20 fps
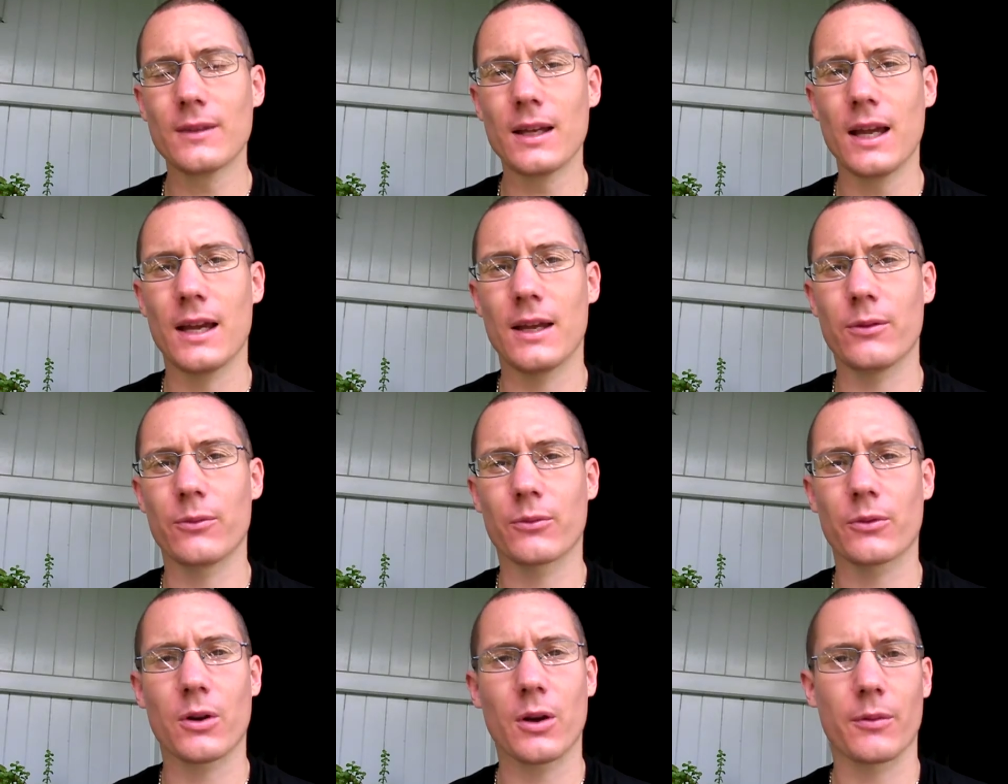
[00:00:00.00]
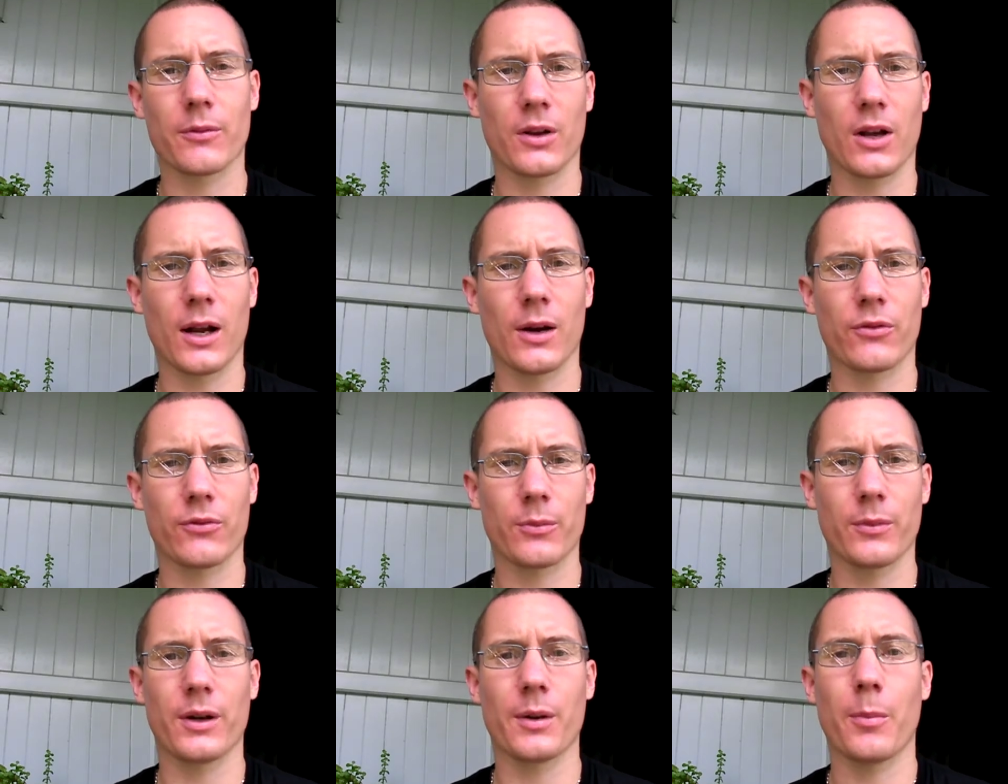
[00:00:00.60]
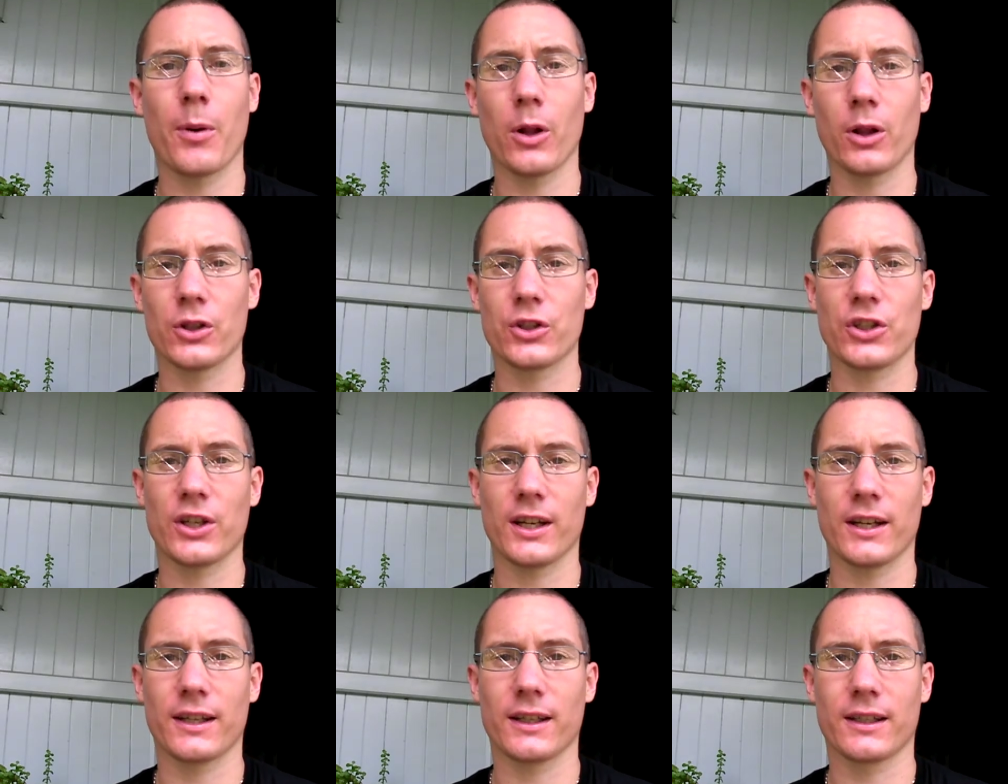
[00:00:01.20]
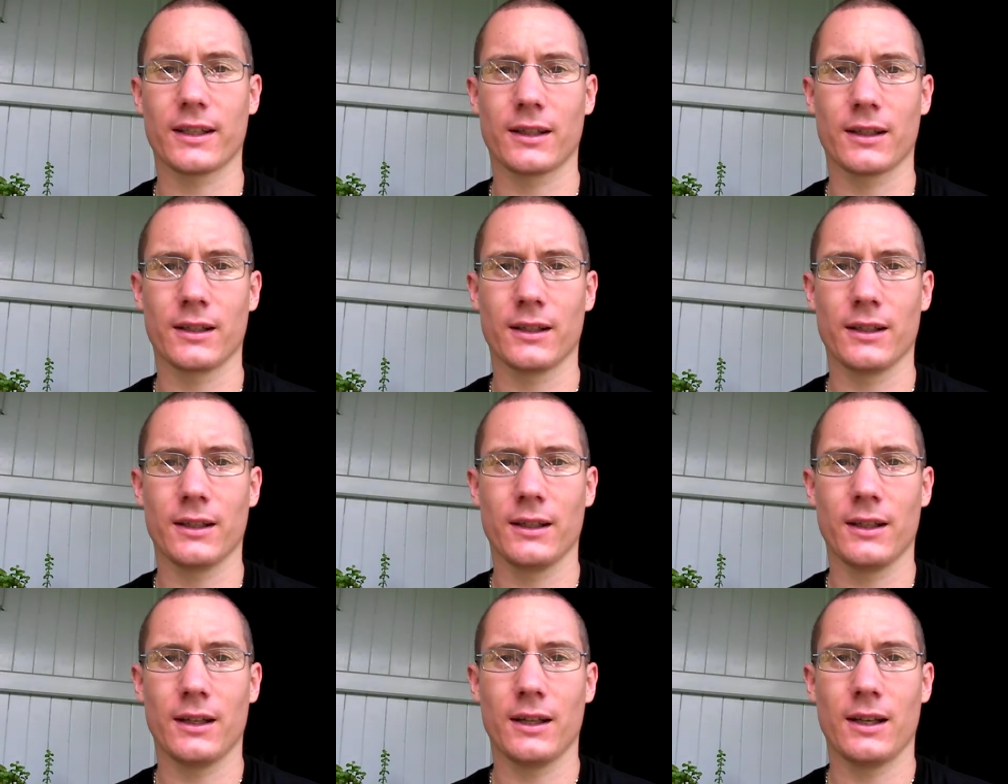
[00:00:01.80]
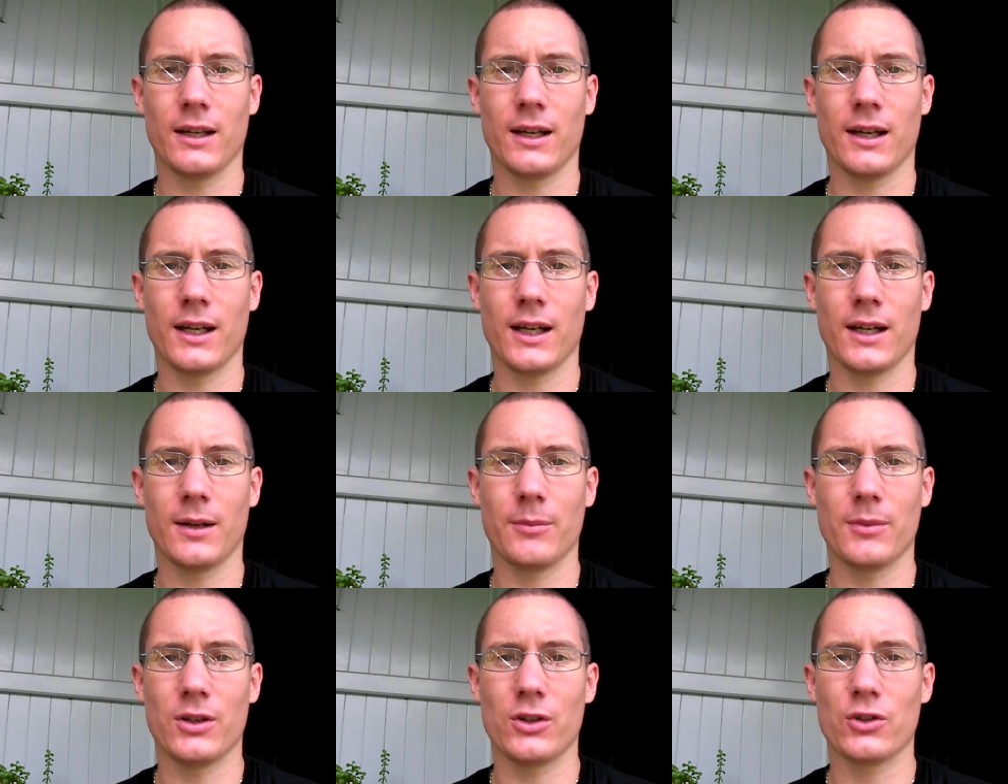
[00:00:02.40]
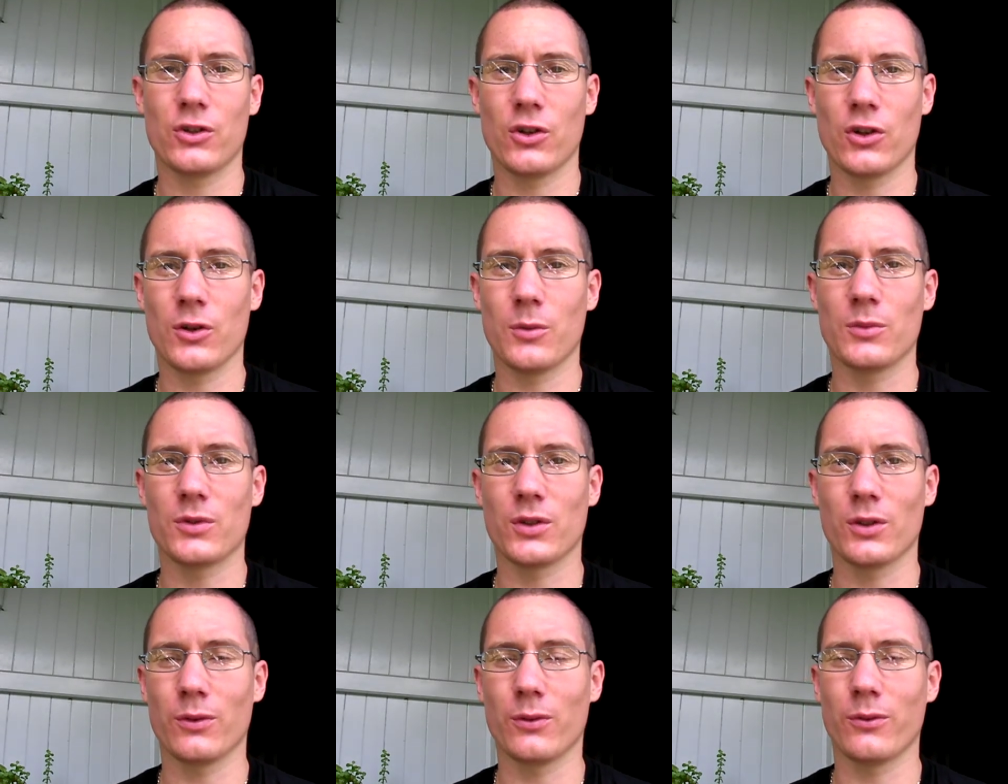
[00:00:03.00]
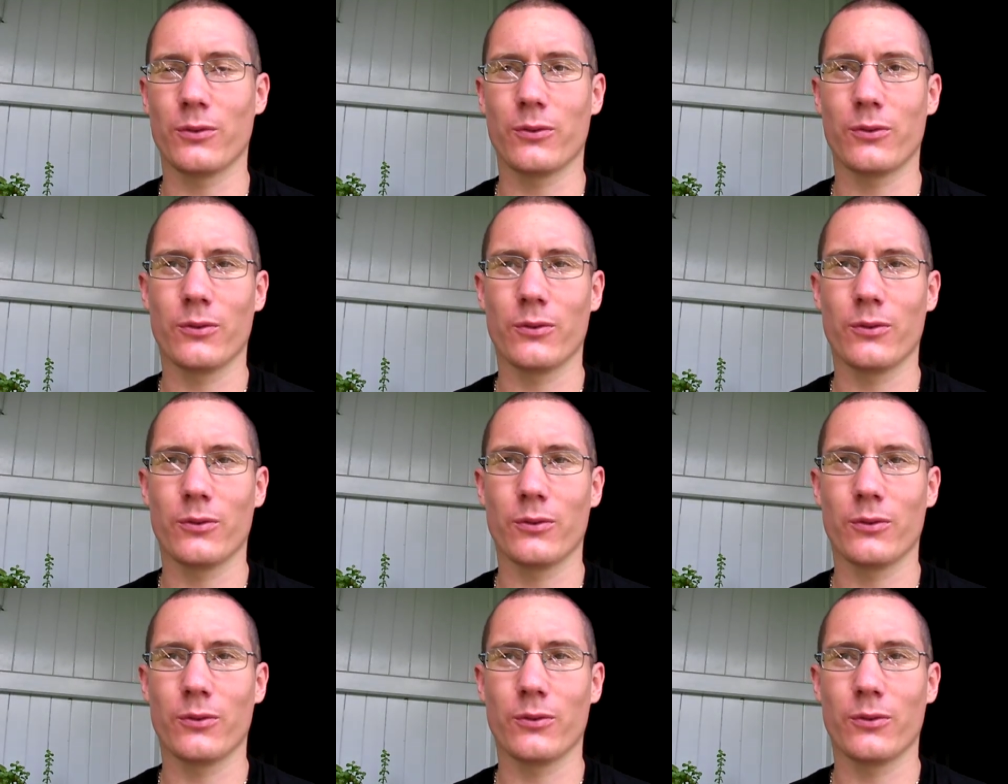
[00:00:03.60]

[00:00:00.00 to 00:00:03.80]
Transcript: and kind of from an apologetic, um, in terms of